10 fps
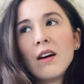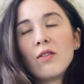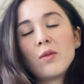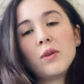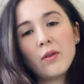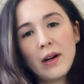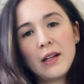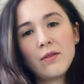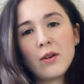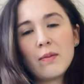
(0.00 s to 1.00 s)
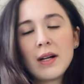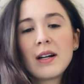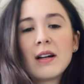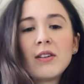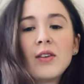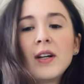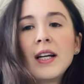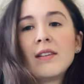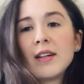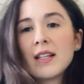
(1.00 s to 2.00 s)
from Ukraine, from my country,
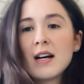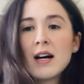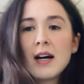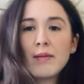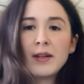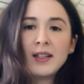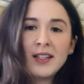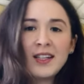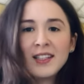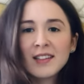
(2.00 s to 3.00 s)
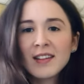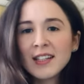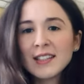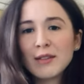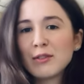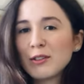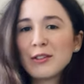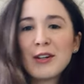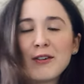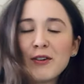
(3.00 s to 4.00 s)
and right now I'm in the Netherlands. I'm so
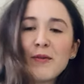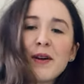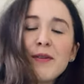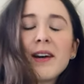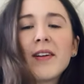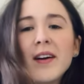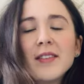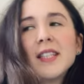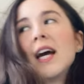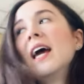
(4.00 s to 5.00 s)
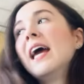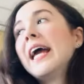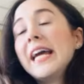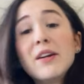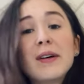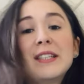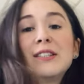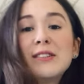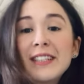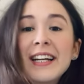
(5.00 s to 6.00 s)
sorry for my background. Anyways,
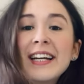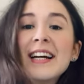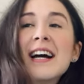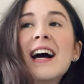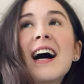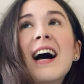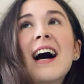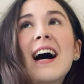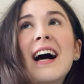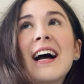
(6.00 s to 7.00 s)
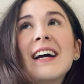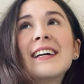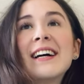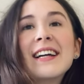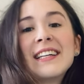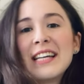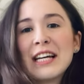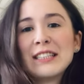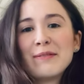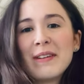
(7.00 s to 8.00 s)
today I gonna
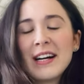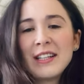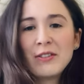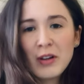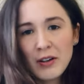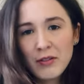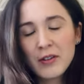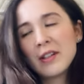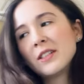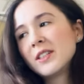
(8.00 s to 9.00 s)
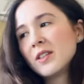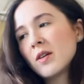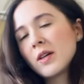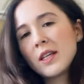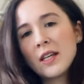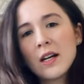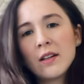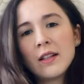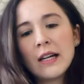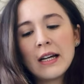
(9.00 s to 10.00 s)
get my new iPhone. So here
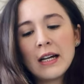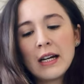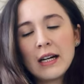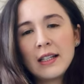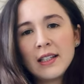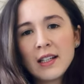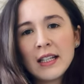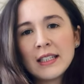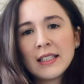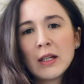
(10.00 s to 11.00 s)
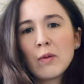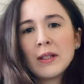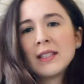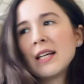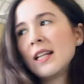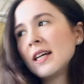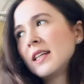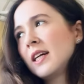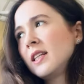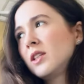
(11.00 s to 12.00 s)
in the uh, Netherlands someone said that
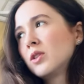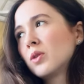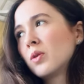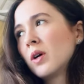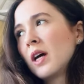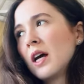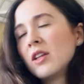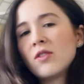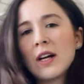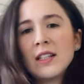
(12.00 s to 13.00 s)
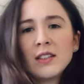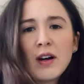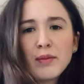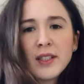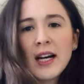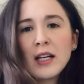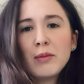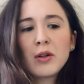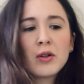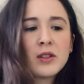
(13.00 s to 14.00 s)
I need to try this website
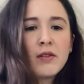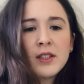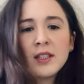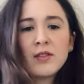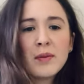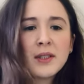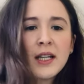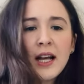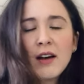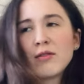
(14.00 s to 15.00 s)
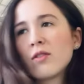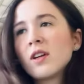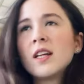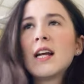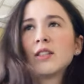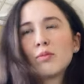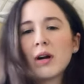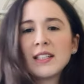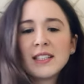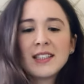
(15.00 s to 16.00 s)
because of this website have really nice
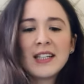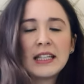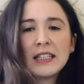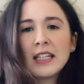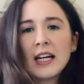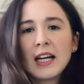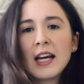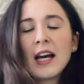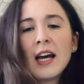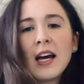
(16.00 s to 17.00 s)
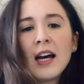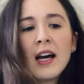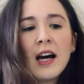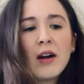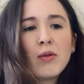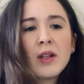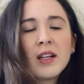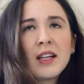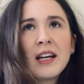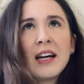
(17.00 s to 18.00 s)
prices, and I I
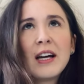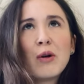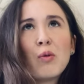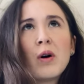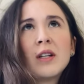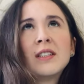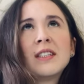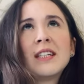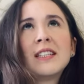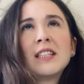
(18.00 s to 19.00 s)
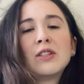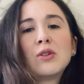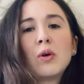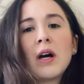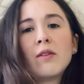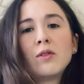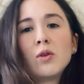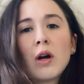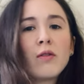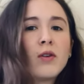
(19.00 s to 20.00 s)
really wanted to have new
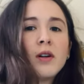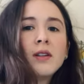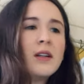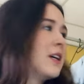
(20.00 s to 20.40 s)
iPhone.